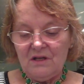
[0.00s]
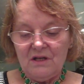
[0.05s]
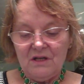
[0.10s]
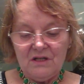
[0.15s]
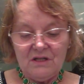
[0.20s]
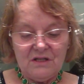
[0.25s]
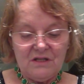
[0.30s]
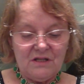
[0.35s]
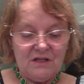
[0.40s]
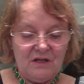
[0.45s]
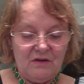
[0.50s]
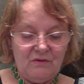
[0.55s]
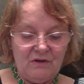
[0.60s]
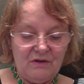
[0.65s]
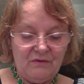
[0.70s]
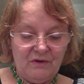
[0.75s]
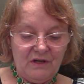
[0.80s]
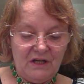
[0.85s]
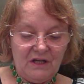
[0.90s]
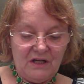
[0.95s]
let's see
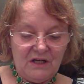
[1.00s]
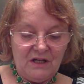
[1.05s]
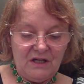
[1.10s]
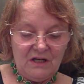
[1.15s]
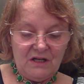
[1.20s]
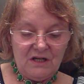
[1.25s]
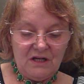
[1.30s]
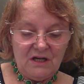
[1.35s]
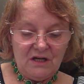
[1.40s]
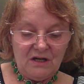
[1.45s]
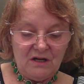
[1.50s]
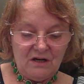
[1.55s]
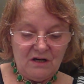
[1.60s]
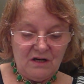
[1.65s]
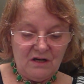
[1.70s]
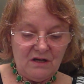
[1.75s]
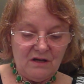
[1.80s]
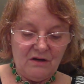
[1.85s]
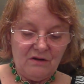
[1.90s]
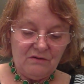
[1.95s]
what we got in here.
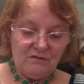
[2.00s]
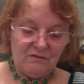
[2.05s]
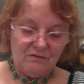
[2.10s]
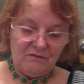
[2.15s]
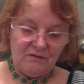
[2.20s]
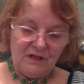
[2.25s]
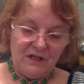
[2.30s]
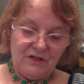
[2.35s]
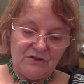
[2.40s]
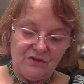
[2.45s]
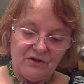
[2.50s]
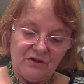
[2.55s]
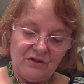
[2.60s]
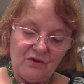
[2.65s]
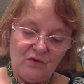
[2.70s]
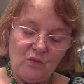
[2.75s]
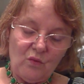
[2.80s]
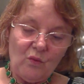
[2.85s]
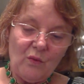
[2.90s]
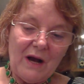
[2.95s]
Oh, these are
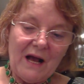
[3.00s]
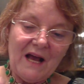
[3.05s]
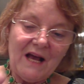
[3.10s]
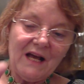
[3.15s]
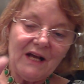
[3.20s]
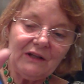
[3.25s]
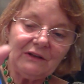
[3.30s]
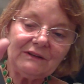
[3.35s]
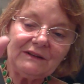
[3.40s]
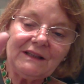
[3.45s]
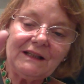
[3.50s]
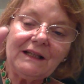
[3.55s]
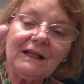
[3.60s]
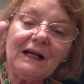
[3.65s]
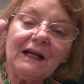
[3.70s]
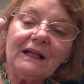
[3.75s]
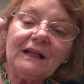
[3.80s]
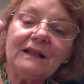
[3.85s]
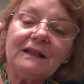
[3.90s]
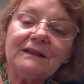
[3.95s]
the wild
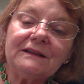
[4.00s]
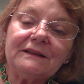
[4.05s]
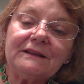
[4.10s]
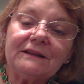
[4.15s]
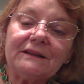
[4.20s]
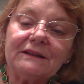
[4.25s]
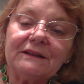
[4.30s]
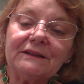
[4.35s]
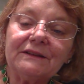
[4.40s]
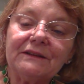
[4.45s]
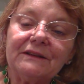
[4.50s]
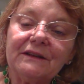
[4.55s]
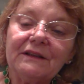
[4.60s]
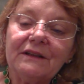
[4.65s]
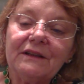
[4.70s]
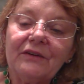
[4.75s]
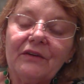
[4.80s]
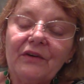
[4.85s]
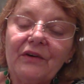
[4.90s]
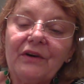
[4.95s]
colors.
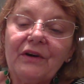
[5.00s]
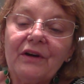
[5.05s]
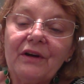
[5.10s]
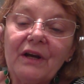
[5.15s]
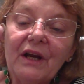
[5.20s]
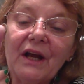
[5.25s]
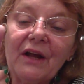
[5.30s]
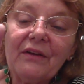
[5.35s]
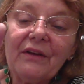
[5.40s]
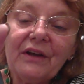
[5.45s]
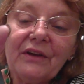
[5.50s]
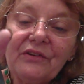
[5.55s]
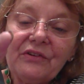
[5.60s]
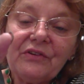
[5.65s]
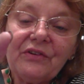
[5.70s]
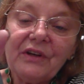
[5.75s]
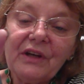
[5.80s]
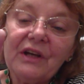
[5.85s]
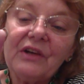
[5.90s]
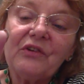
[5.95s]
Now,
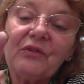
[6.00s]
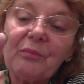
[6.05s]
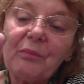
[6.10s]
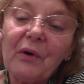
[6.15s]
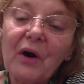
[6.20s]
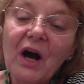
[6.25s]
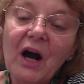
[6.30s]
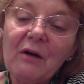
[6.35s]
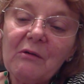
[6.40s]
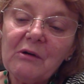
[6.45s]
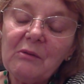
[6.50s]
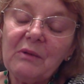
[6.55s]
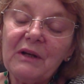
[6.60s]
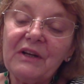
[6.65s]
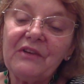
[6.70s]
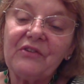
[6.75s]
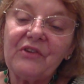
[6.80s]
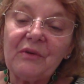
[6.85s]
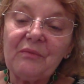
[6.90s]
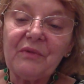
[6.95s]
this is
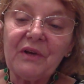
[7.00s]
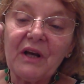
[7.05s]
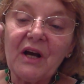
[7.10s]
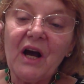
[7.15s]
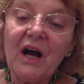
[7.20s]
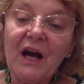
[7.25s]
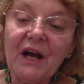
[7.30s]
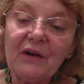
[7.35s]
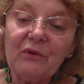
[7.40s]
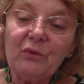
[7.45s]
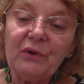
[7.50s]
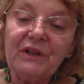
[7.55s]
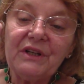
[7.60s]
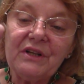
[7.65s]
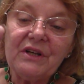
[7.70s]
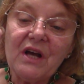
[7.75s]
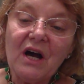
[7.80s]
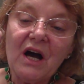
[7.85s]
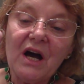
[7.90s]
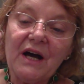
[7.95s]
probably something I would
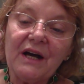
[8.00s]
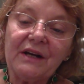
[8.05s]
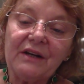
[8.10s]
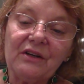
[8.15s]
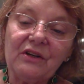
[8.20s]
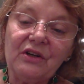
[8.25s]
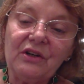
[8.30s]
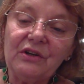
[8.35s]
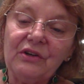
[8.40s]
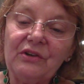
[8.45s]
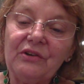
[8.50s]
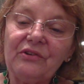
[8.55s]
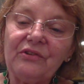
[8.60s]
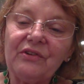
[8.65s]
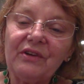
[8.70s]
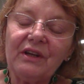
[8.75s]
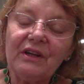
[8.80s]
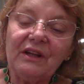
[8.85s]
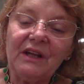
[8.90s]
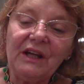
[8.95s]
not use
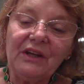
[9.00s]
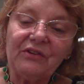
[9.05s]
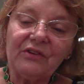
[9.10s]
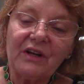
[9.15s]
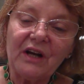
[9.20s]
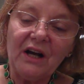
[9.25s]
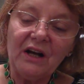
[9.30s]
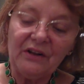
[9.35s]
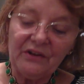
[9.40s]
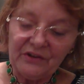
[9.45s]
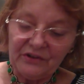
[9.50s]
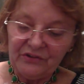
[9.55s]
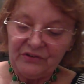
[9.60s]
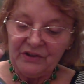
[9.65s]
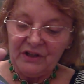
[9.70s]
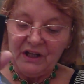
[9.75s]
these colors